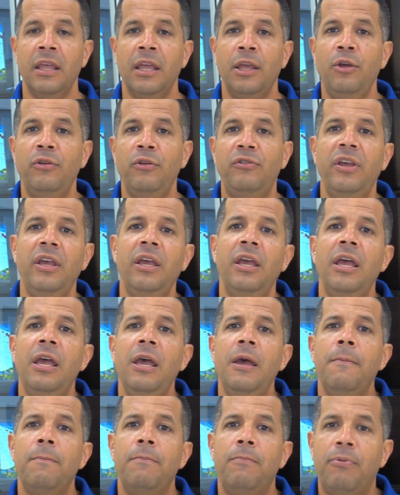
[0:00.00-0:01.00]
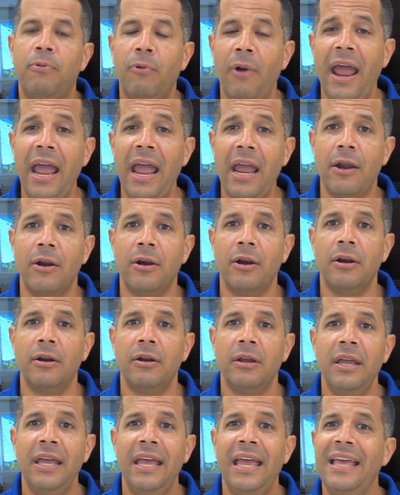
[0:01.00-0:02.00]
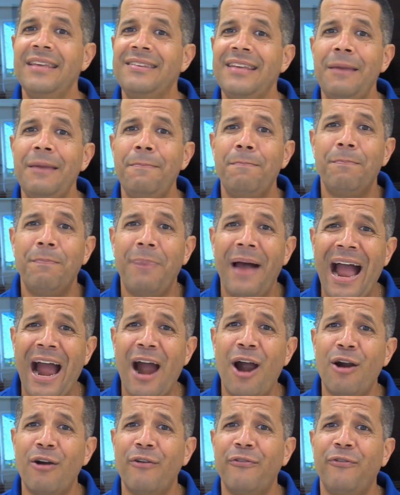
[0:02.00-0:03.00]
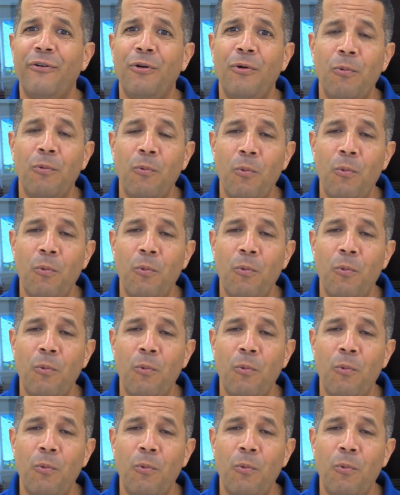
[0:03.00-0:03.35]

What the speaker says: You see, prayer is a powerful